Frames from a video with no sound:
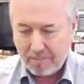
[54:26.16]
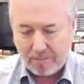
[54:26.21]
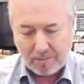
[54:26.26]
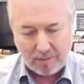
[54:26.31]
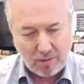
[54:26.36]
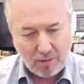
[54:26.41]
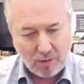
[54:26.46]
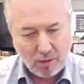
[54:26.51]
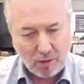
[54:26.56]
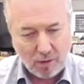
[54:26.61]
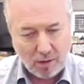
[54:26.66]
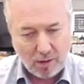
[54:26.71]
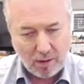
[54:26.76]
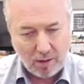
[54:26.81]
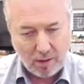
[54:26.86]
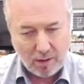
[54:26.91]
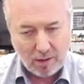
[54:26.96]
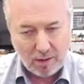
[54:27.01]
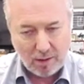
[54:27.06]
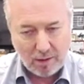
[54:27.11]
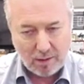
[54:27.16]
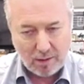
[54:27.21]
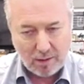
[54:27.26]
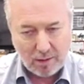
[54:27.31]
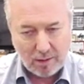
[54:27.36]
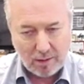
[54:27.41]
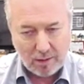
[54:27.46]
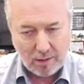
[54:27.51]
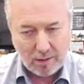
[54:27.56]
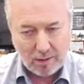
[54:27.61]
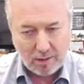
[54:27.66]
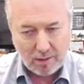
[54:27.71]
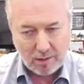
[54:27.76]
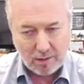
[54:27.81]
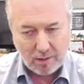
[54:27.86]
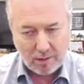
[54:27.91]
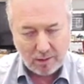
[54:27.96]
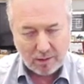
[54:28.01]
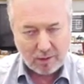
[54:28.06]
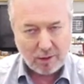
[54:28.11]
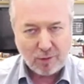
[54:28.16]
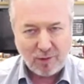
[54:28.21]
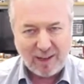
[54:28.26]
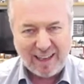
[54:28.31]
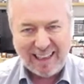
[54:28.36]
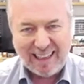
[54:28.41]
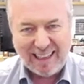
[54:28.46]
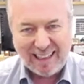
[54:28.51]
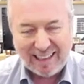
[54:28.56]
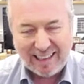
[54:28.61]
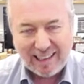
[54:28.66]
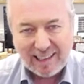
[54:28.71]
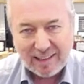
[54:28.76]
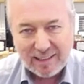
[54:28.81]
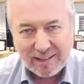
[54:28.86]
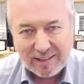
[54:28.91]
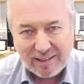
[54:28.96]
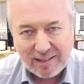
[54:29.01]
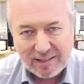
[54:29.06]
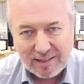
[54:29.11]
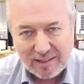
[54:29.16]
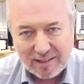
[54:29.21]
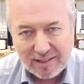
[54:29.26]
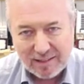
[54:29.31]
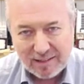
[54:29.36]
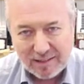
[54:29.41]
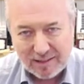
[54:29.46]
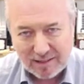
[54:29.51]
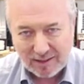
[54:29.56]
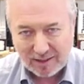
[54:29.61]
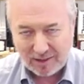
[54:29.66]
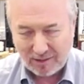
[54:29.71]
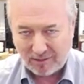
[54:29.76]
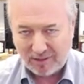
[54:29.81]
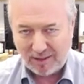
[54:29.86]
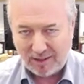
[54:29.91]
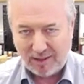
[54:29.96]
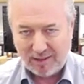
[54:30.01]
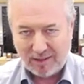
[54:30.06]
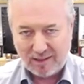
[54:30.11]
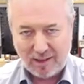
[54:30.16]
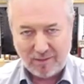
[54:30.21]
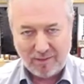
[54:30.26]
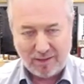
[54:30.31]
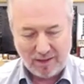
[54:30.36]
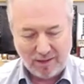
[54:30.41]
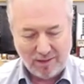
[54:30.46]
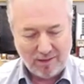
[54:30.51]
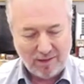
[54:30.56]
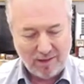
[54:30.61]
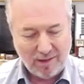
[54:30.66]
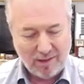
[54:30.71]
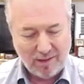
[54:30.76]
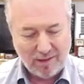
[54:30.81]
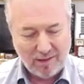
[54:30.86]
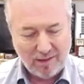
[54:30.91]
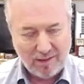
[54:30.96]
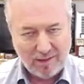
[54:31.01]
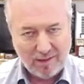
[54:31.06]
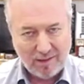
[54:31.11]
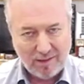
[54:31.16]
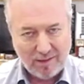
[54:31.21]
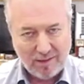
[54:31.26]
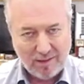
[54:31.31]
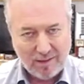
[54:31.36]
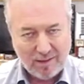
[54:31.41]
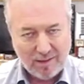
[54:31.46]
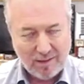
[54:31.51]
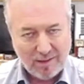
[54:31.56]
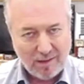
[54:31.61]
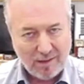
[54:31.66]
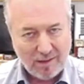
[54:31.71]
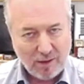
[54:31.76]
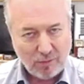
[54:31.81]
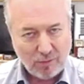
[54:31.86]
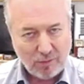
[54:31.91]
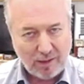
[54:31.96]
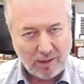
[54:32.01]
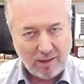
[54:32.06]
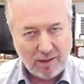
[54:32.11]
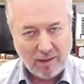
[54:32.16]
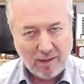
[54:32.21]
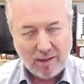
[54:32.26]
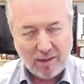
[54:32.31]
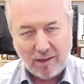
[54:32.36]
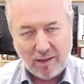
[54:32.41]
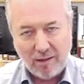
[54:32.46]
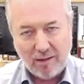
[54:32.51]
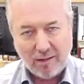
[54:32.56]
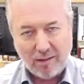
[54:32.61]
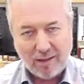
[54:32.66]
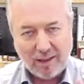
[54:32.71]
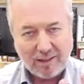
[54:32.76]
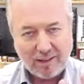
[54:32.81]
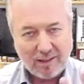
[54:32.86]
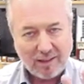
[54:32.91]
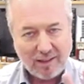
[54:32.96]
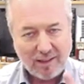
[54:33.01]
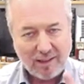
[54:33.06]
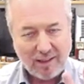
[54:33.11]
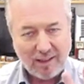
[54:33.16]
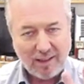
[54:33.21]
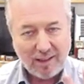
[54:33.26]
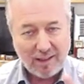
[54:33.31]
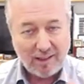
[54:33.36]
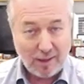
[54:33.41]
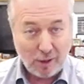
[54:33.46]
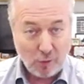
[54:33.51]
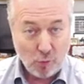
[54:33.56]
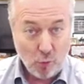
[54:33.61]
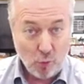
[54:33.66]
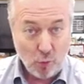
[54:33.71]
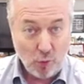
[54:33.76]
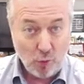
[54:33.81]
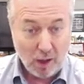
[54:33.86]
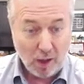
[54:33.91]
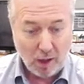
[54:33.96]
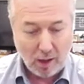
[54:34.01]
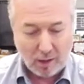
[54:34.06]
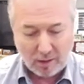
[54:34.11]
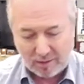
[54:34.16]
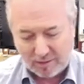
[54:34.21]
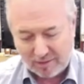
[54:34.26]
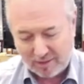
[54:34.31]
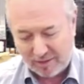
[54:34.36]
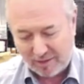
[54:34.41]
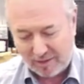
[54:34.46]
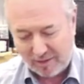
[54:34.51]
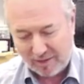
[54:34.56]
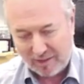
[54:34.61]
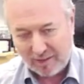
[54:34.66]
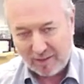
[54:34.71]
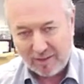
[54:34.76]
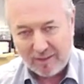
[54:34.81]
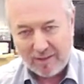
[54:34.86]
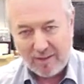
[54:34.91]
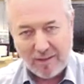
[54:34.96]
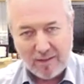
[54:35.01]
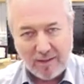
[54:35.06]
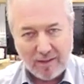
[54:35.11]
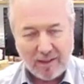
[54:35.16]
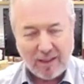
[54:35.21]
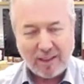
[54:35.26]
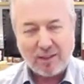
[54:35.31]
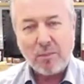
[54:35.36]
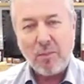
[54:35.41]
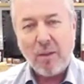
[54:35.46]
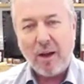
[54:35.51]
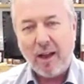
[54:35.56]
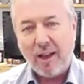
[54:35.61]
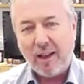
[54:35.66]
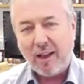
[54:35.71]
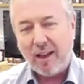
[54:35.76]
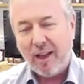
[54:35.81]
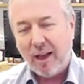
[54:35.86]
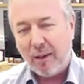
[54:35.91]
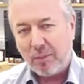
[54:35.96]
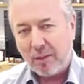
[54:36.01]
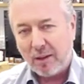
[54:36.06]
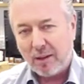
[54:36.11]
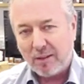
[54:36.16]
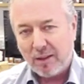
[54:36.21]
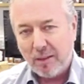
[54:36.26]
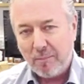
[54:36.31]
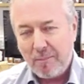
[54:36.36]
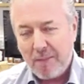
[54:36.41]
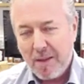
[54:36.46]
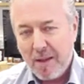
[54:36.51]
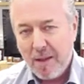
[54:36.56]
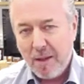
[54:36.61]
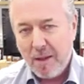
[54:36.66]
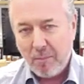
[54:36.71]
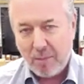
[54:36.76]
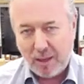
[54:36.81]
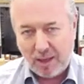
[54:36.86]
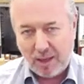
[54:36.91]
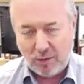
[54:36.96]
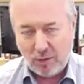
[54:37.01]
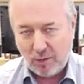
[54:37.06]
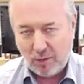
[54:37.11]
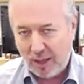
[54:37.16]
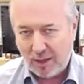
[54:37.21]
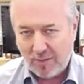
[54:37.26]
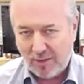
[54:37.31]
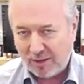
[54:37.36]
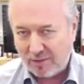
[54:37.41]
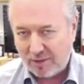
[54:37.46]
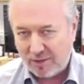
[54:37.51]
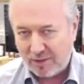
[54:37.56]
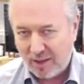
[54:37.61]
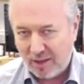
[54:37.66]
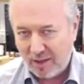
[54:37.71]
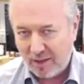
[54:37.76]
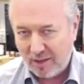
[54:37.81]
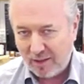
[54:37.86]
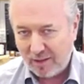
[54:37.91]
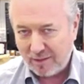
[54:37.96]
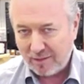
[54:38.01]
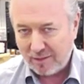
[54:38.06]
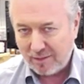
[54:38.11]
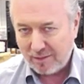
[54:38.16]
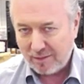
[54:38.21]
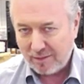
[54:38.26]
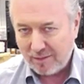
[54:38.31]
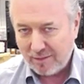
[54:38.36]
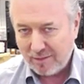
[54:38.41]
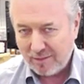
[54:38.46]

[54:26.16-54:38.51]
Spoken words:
Nor greed. Greed is la avaricia. Only gluttony, la gula. That's my capital sin. But I do a lot of exercise.